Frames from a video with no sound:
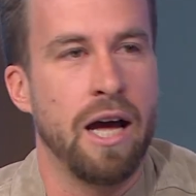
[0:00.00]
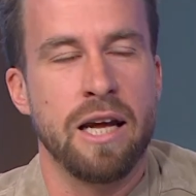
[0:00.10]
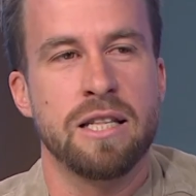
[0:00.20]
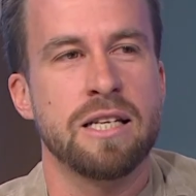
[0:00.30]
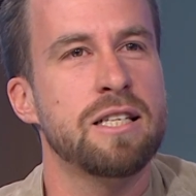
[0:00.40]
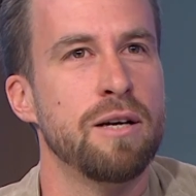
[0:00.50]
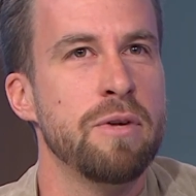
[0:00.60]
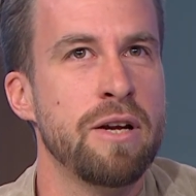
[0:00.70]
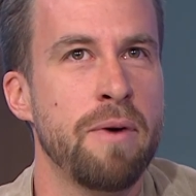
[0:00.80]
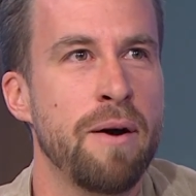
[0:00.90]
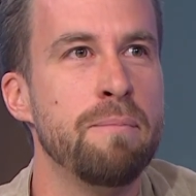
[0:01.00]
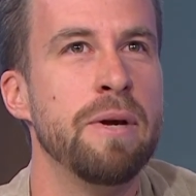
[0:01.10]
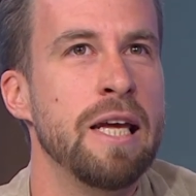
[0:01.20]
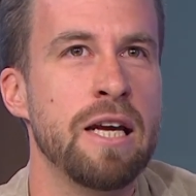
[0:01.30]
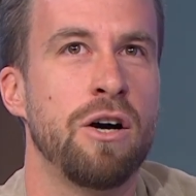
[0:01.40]
And there's something about
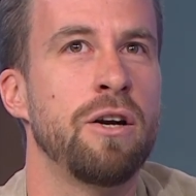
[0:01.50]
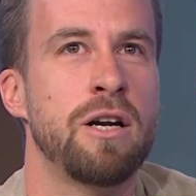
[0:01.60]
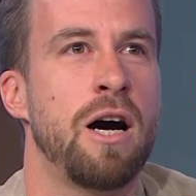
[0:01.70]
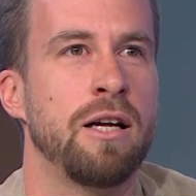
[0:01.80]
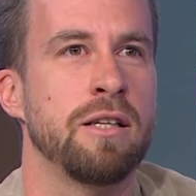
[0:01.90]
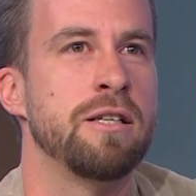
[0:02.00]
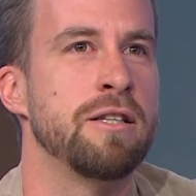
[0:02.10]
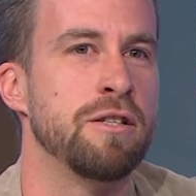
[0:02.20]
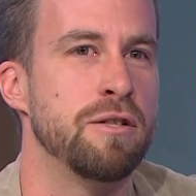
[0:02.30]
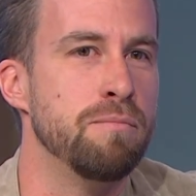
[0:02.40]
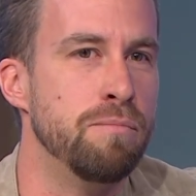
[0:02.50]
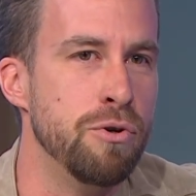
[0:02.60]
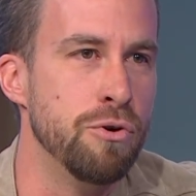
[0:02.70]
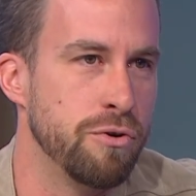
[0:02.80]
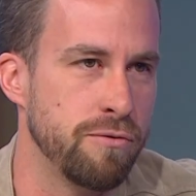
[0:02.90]
being on an island that's
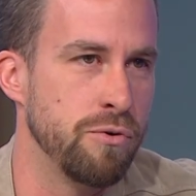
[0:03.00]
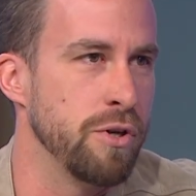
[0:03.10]
beautiful.